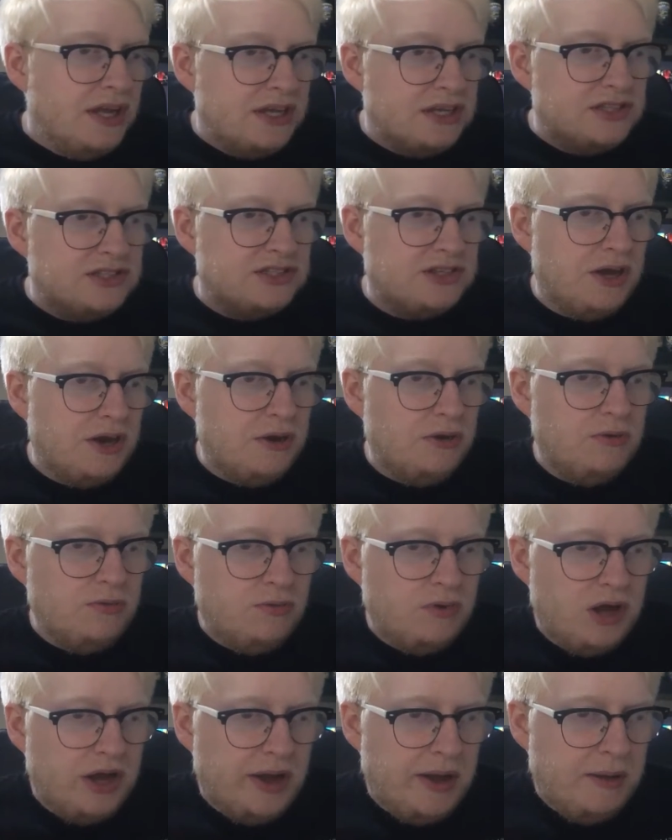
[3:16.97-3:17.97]
So,
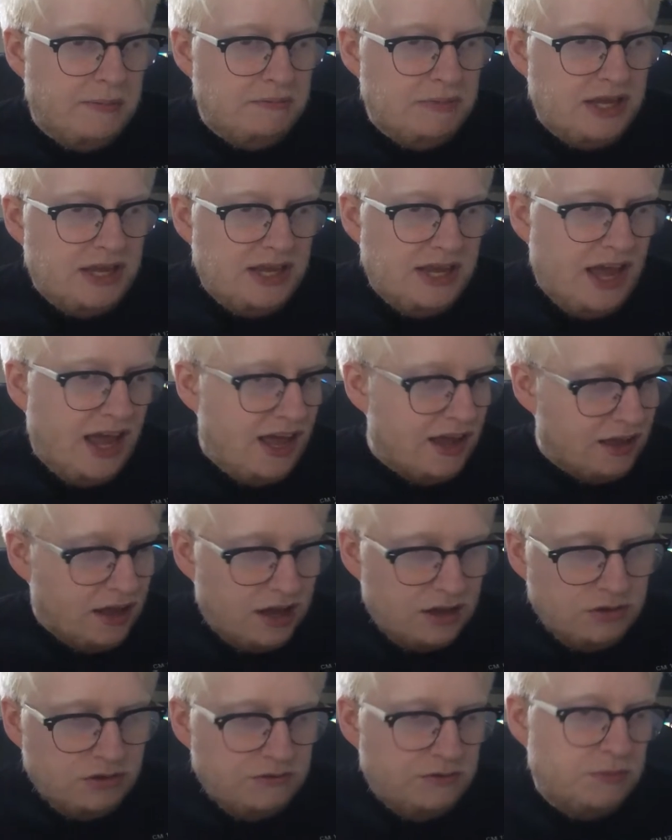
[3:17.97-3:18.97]

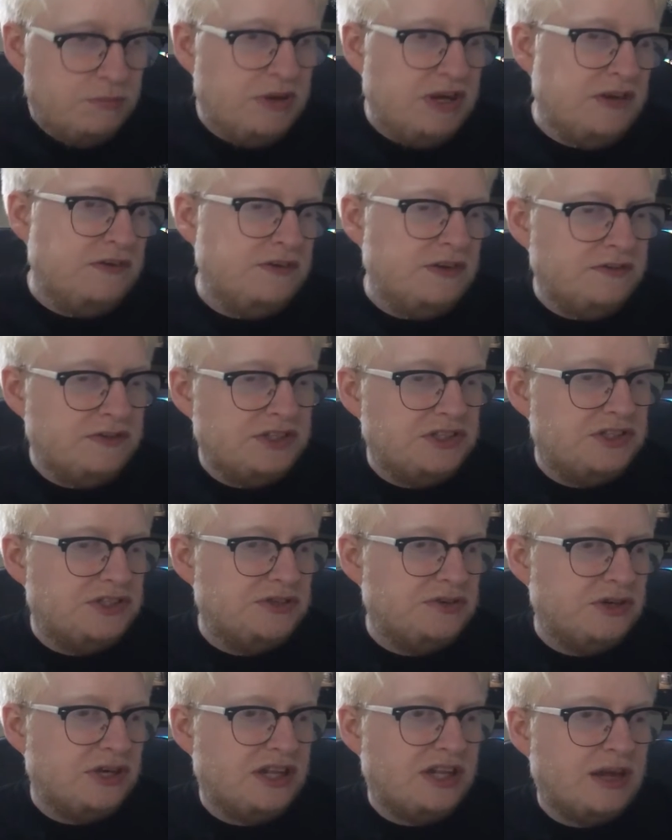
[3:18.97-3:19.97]
another Beer
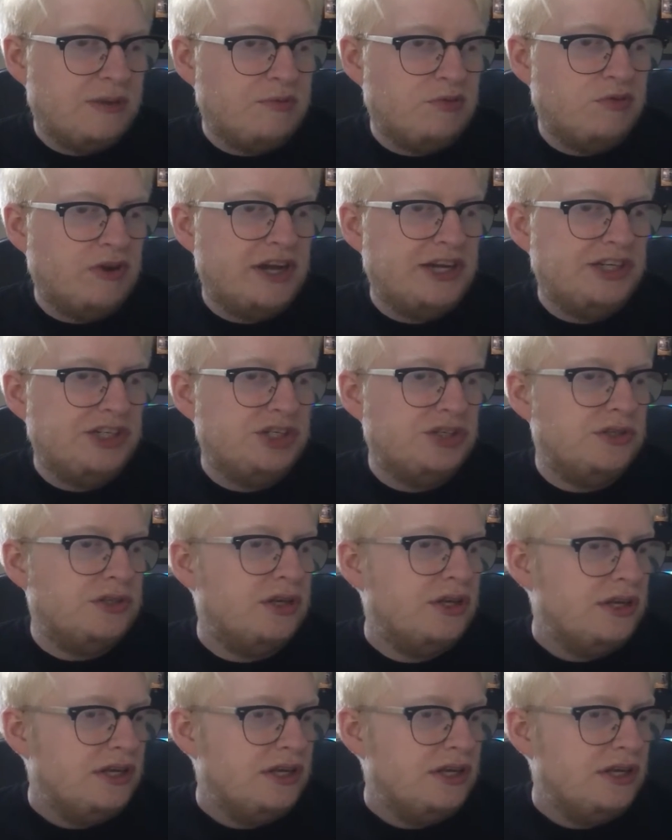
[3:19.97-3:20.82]
52 collaboration.